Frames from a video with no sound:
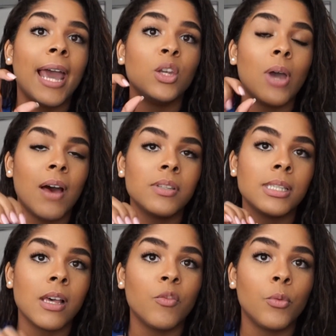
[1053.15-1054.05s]
and you have to
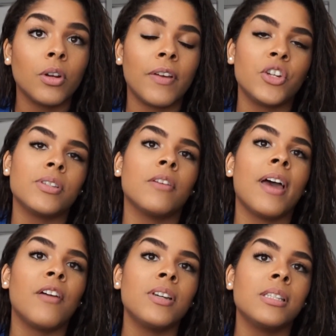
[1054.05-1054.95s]
self-motivate yourself
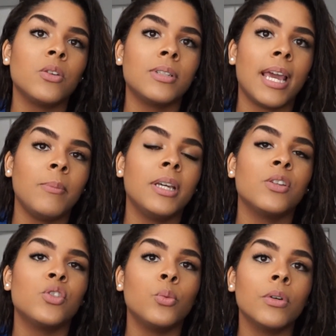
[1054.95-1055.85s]
every single day
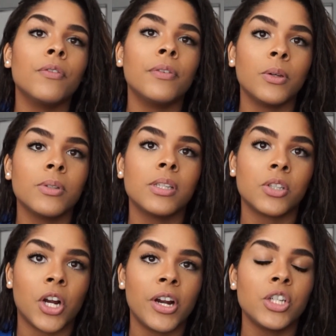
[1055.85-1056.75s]
because you will feel
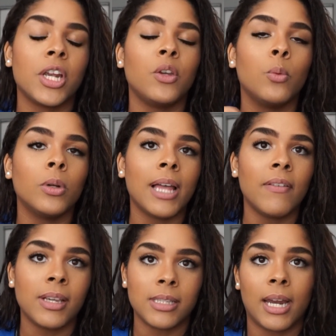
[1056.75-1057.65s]
discouraged and you will
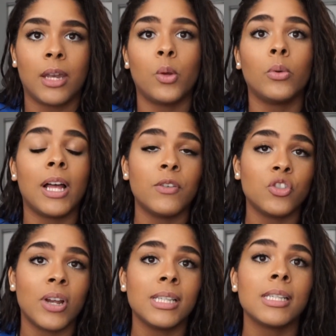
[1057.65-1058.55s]
have anxiety and you will have
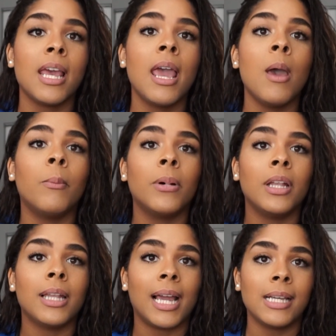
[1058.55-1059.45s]
stress.
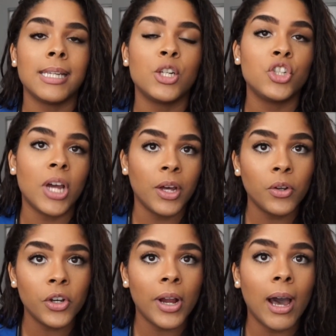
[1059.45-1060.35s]
But like I said,
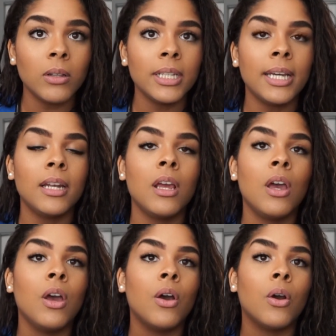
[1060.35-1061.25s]
channel your outlet,
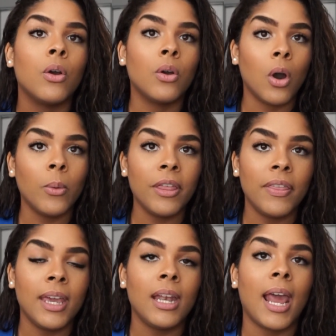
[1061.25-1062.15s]
go
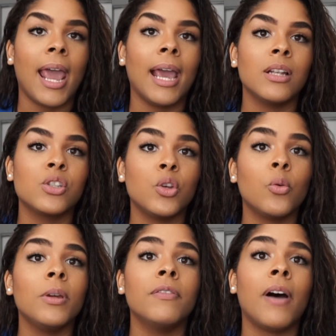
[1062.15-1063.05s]
with it, and
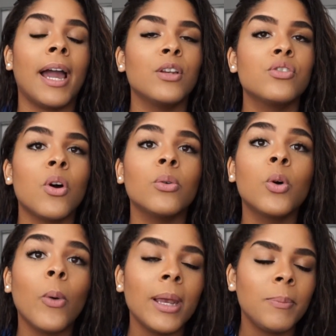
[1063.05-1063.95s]
you'll be fine. Don't
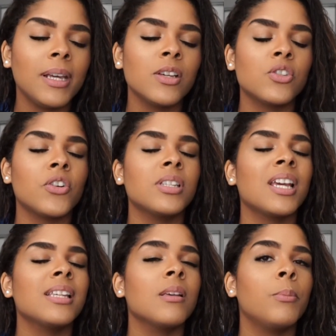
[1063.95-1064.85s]
quit because
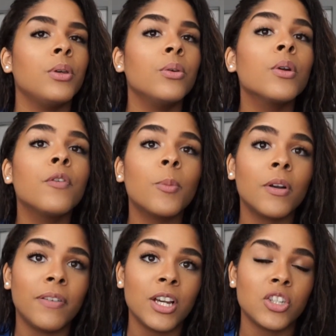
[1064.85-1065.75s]
nursing is a beautiful
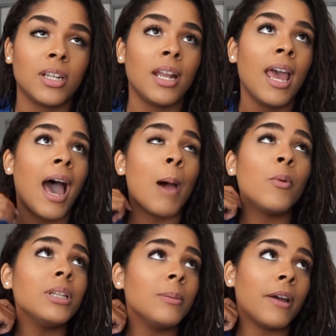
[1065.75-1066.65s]
profession.
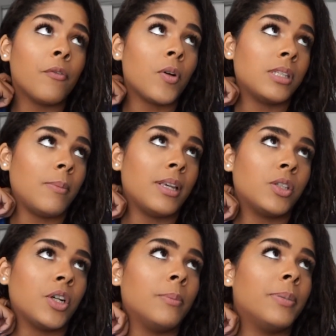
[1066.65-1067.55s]
I'm only in my 4th
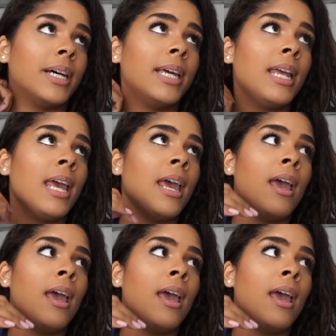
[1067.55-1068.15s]
semester, but